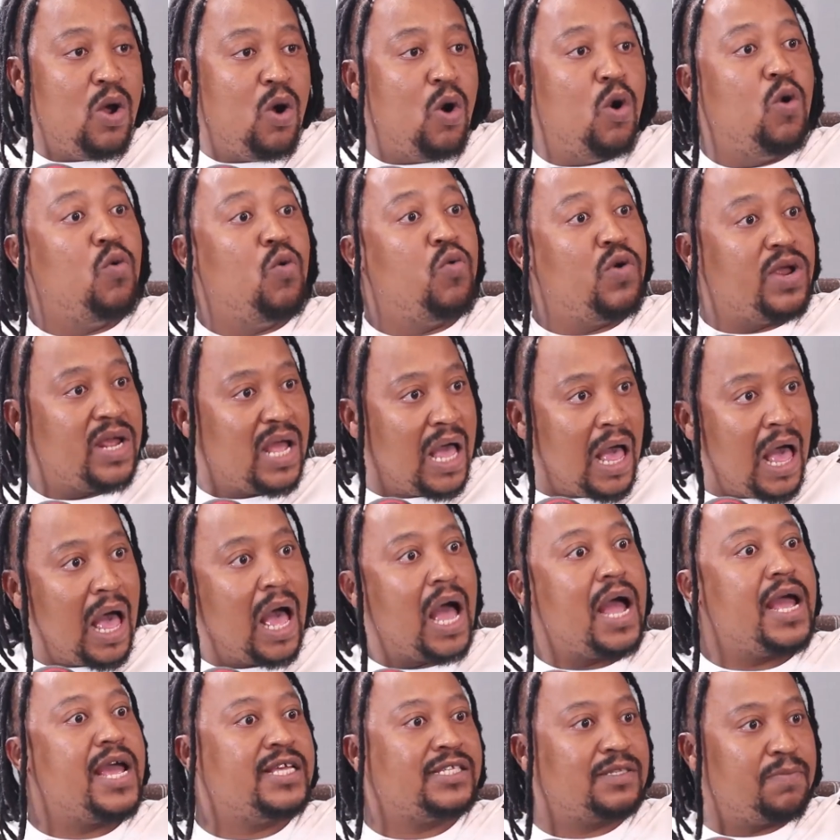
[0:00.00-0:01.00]
who we
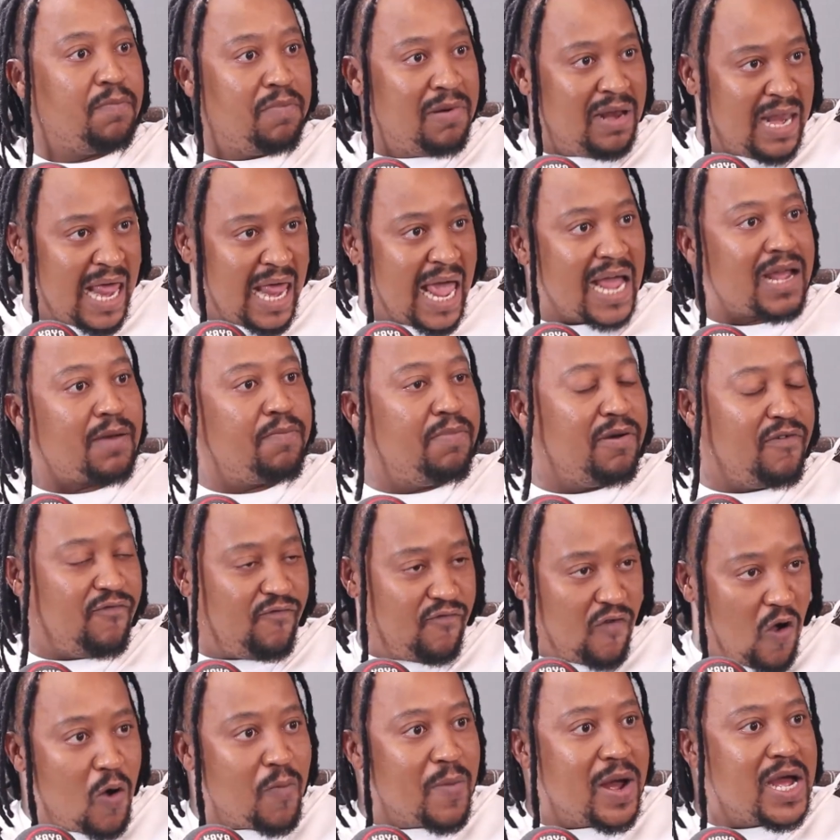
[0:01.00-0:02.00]
are as black
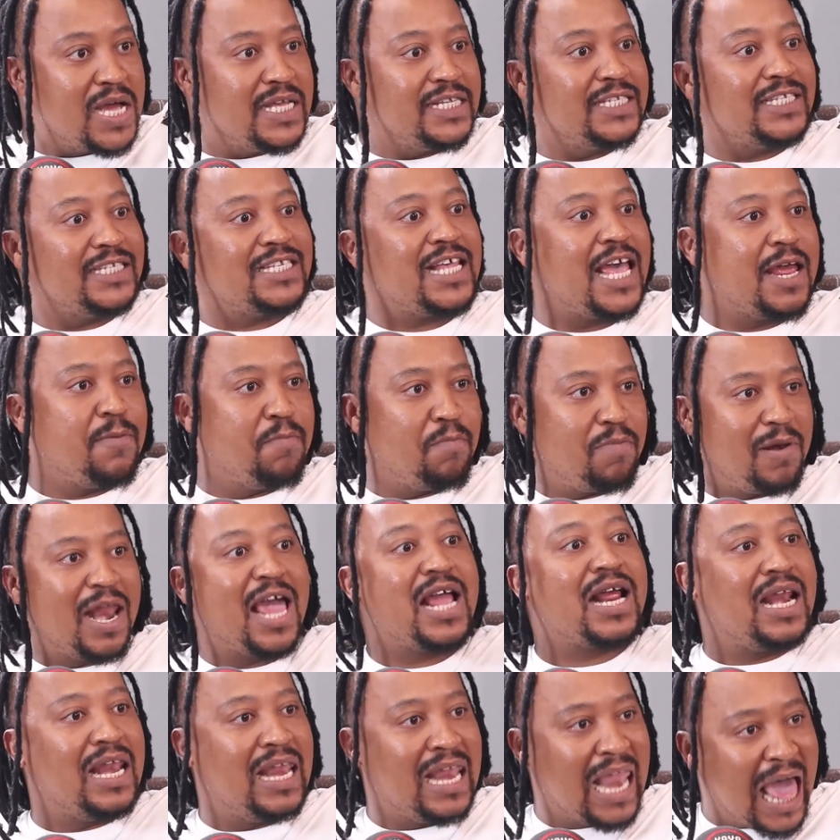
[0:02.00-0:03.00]
performers and
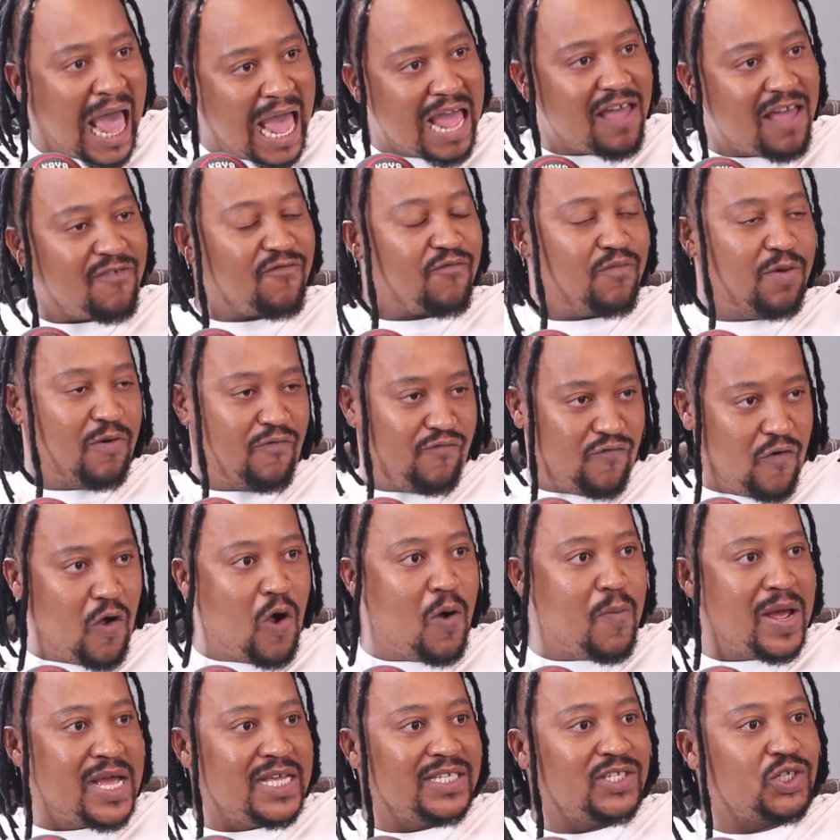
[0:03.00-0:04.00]
black live
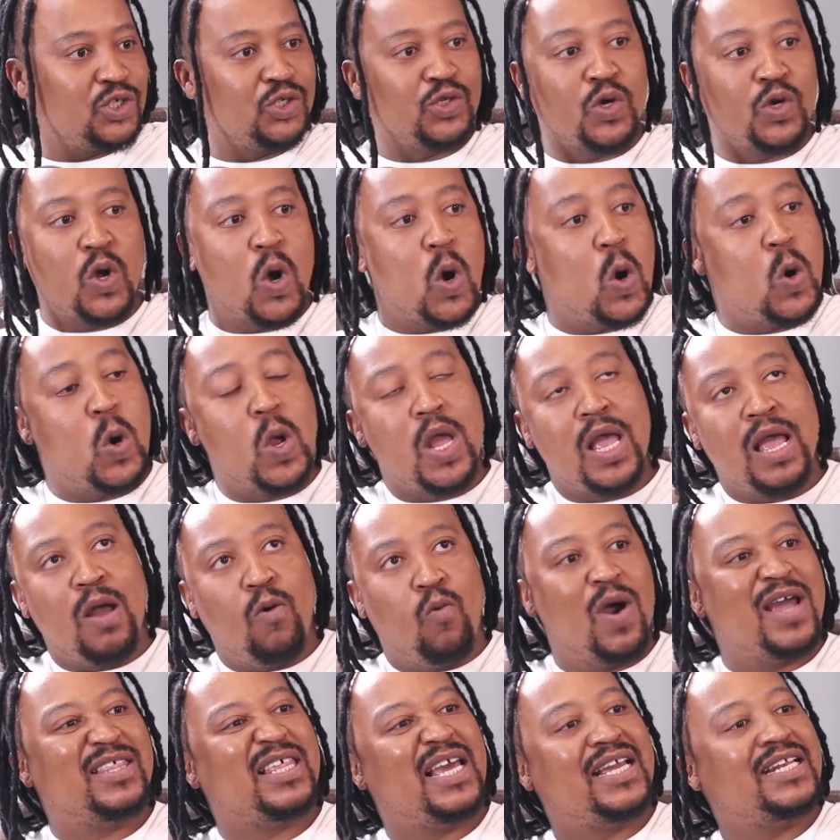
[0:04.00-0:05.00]
performers, you know,
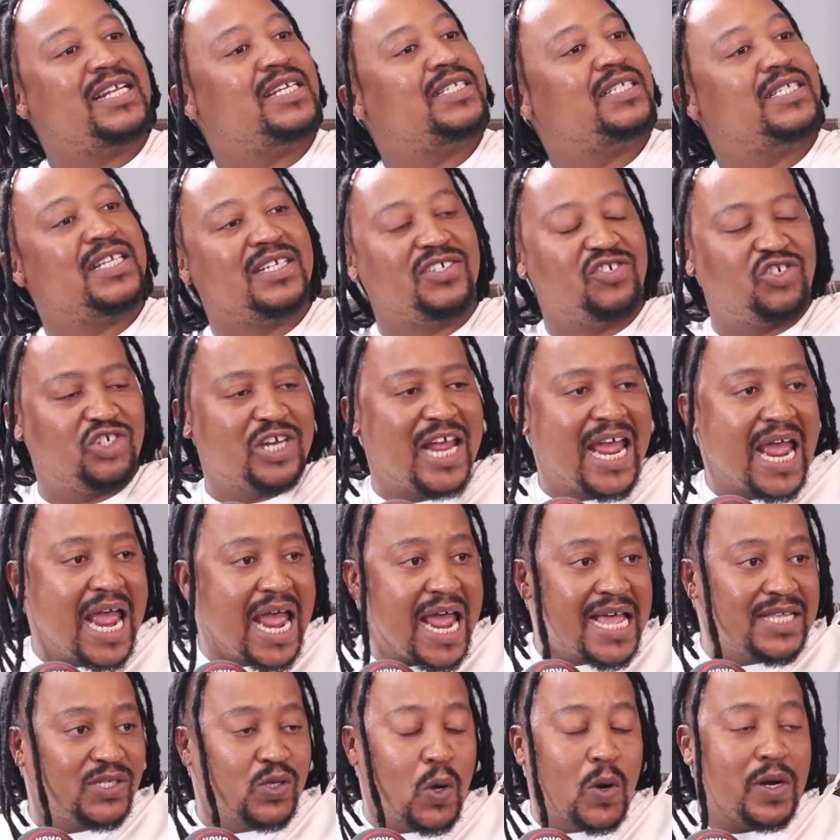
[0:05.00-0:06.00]
whether it is in
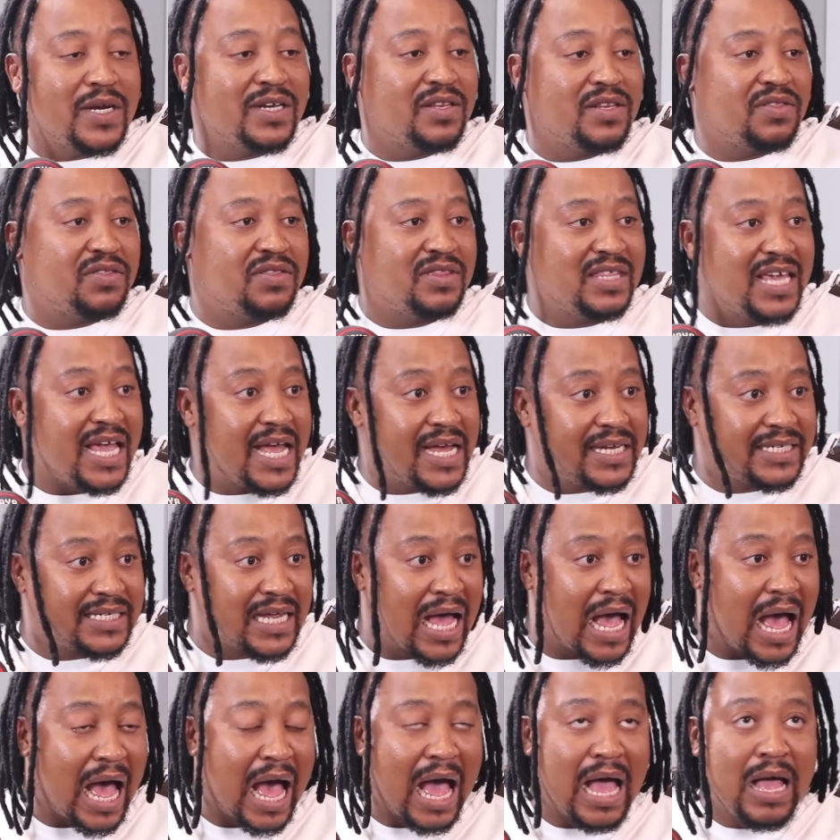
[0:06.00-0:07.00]
jazz or in
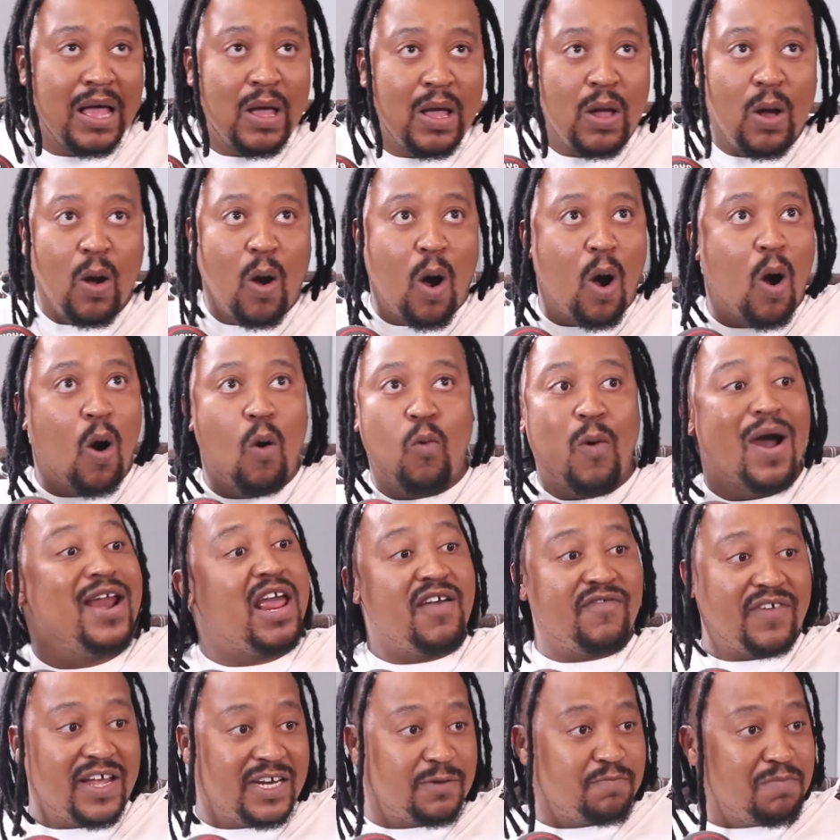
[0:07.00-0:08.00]
theater or
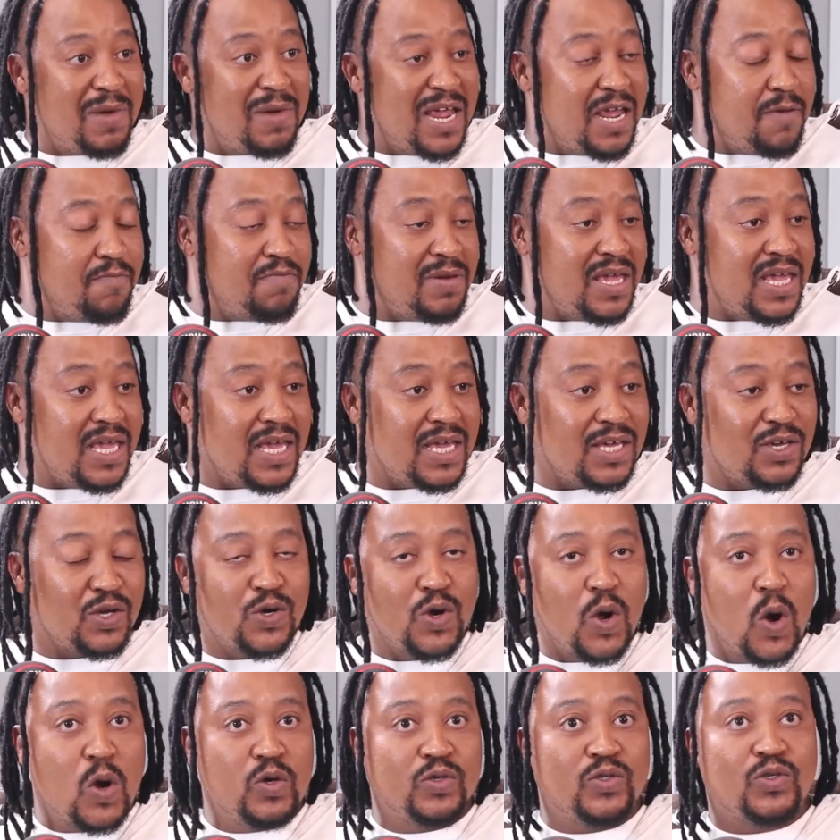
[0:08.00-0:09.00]
whatever it may be, you know.